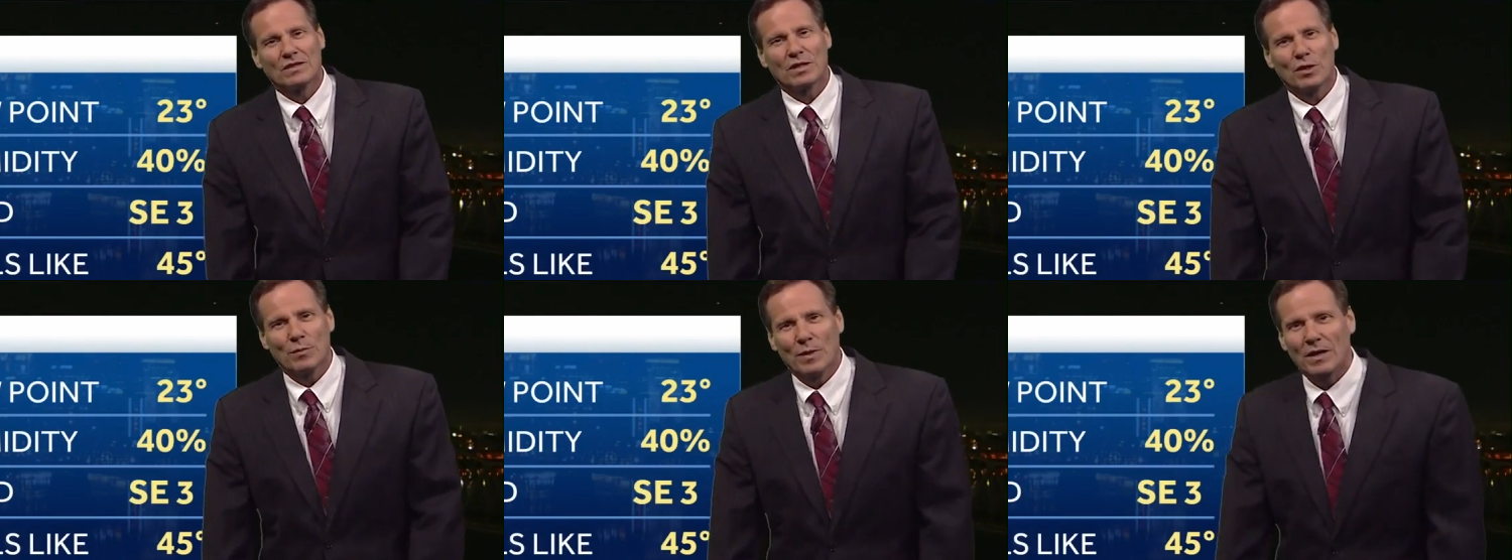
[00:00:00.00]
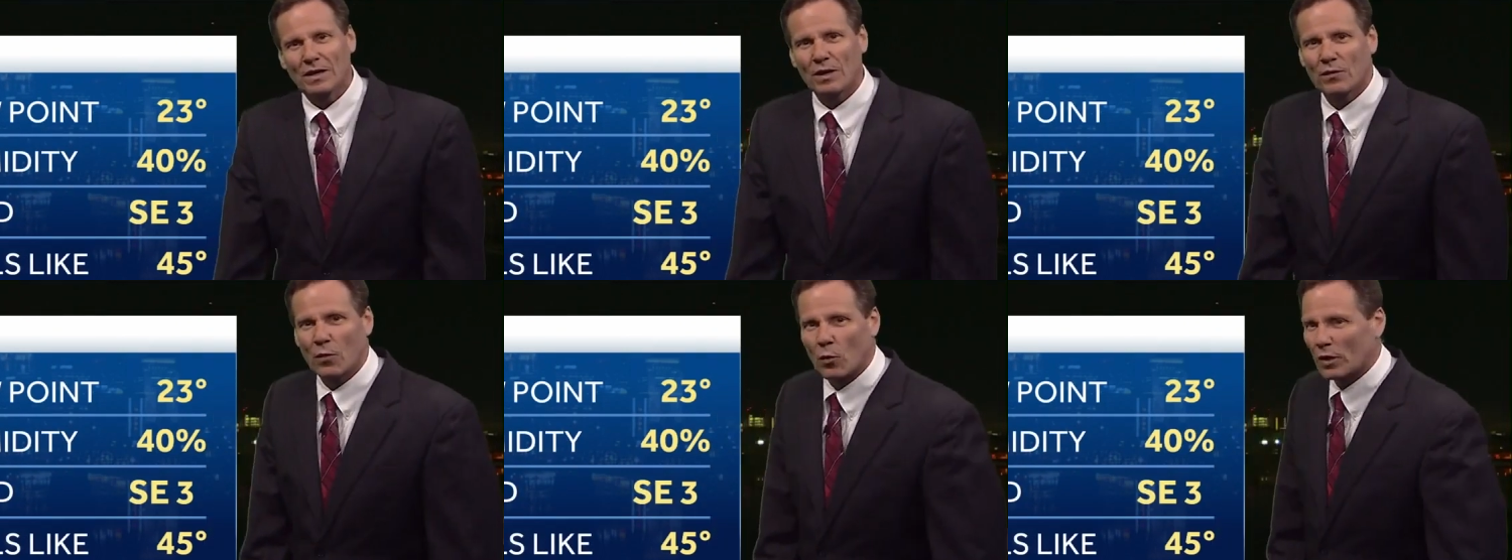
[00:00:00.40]
the
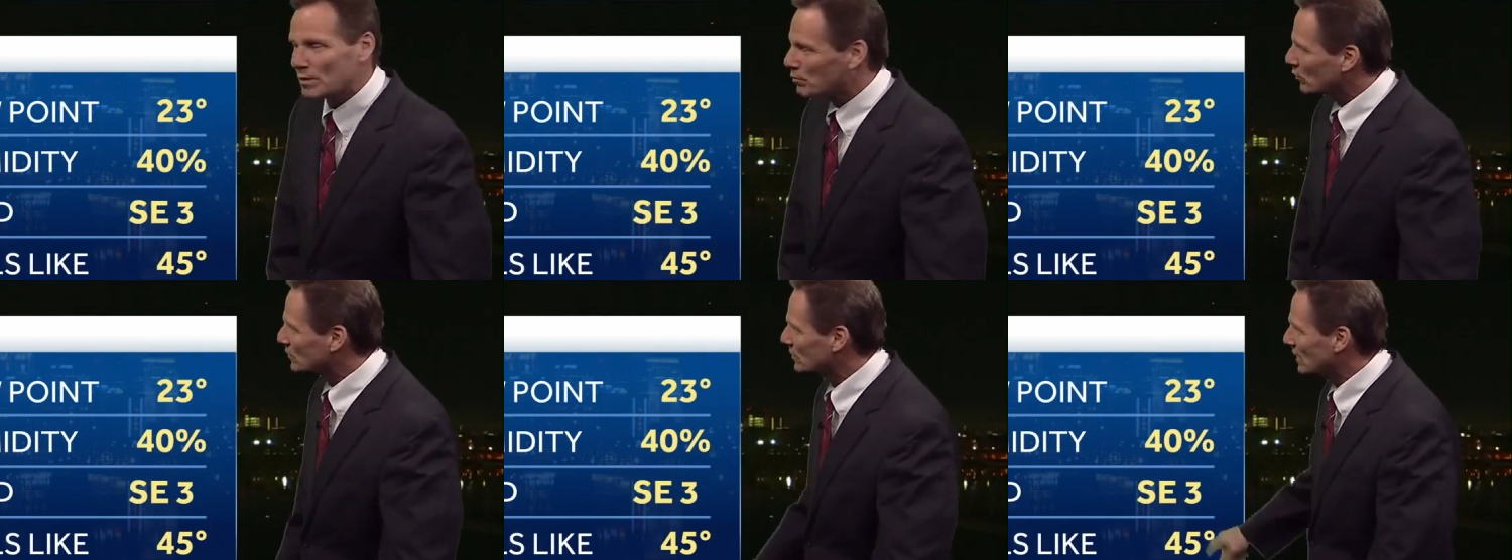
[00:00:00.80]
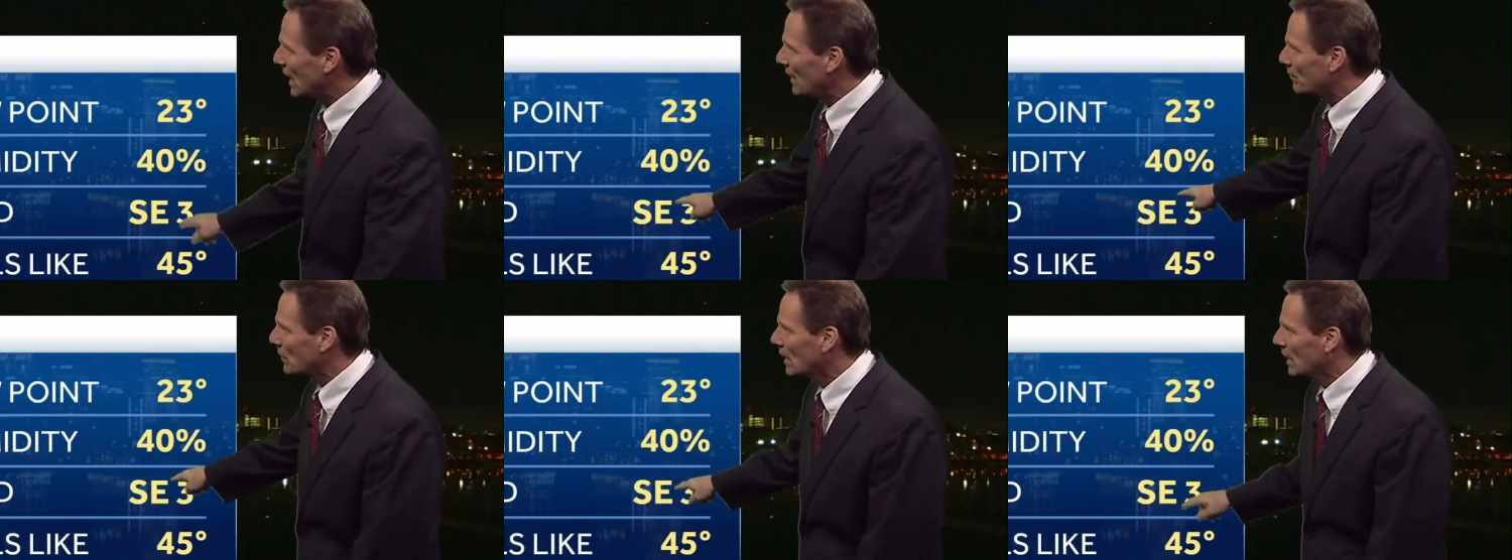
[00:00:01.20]
humidity
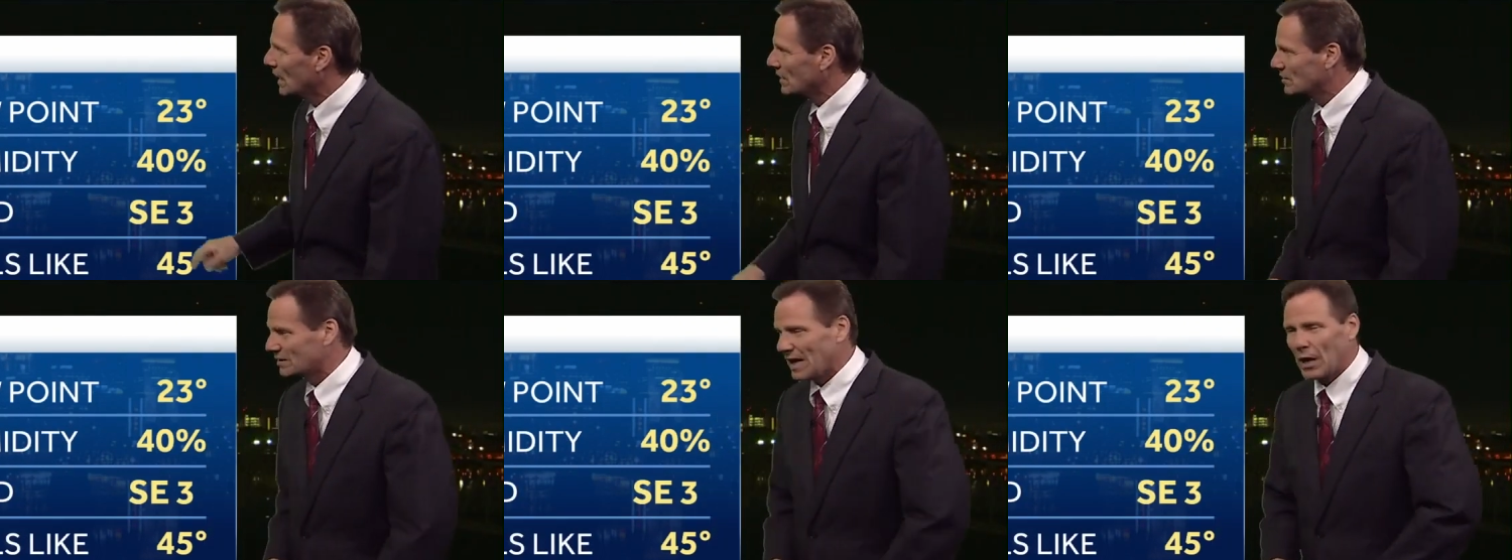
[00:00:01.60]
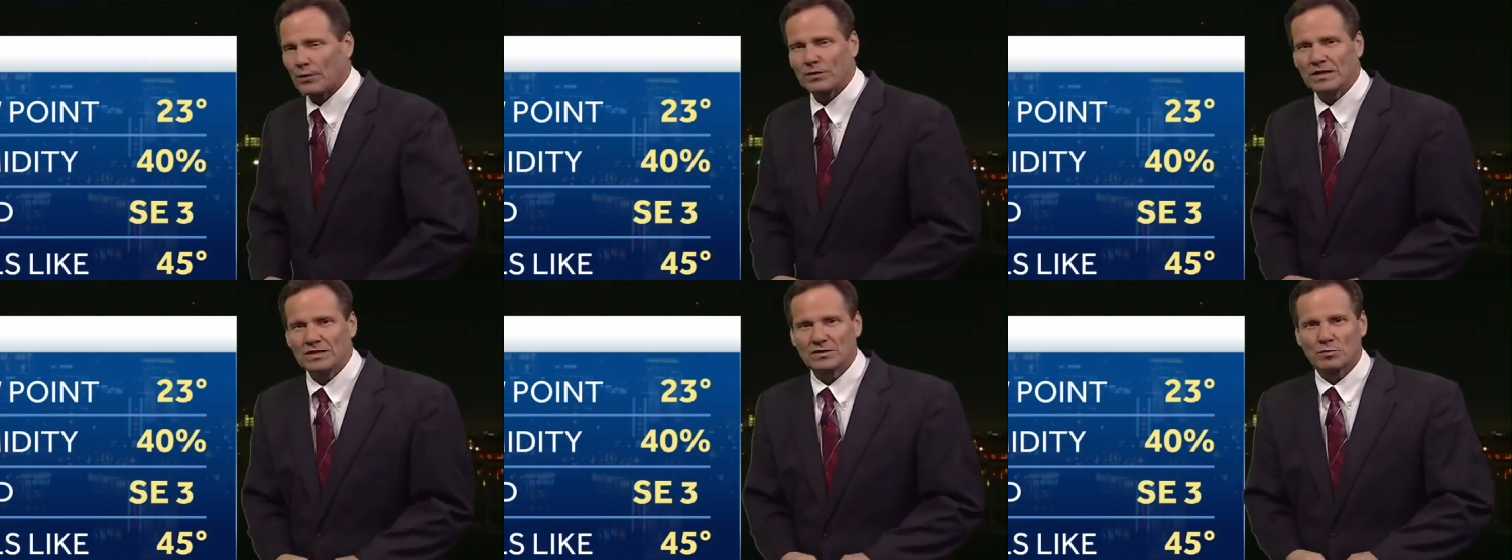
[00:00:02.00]
40%, a
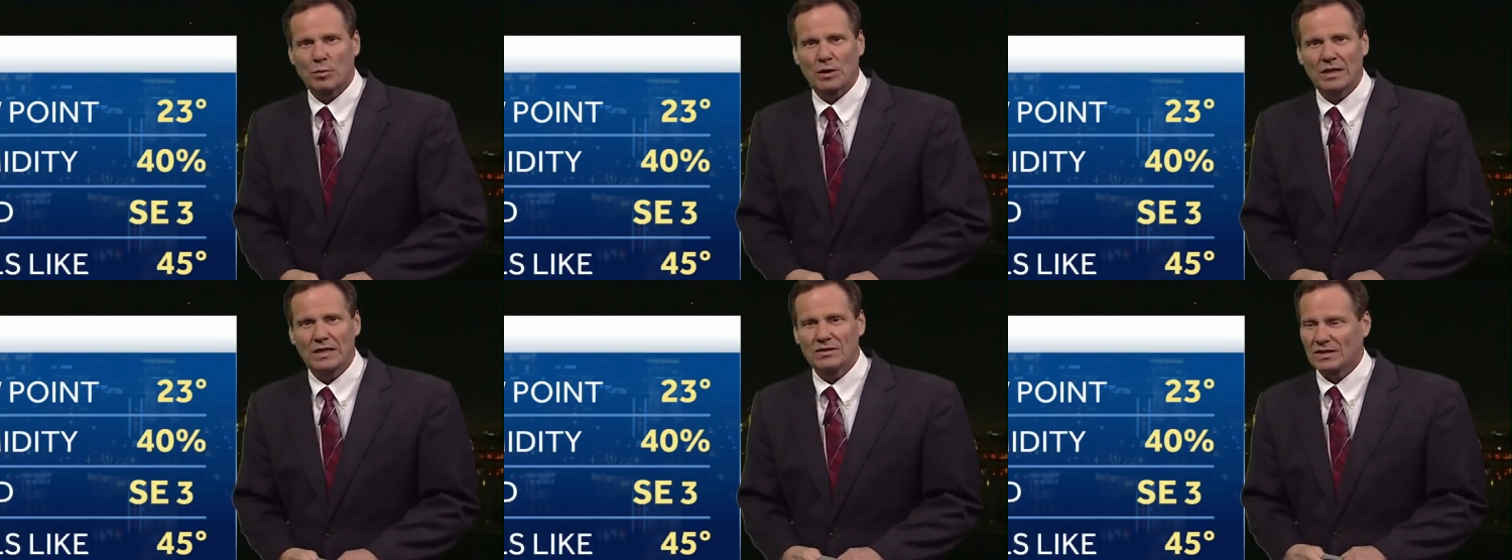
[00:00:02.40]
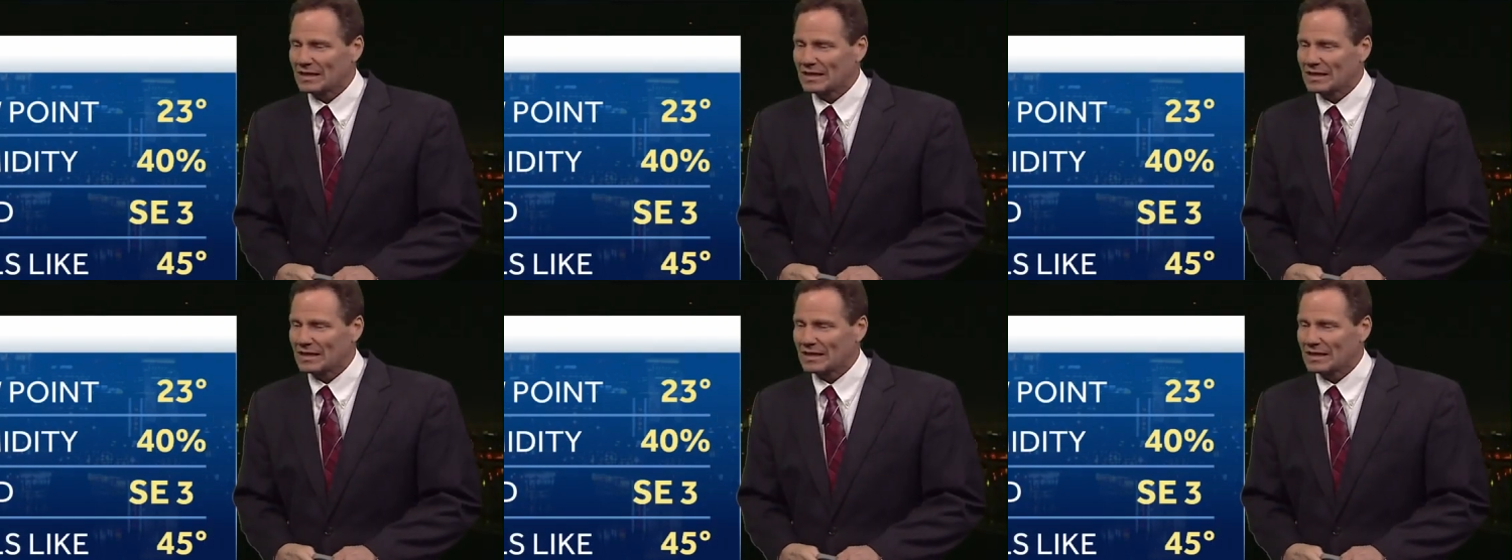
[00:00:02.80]
southeast breeze.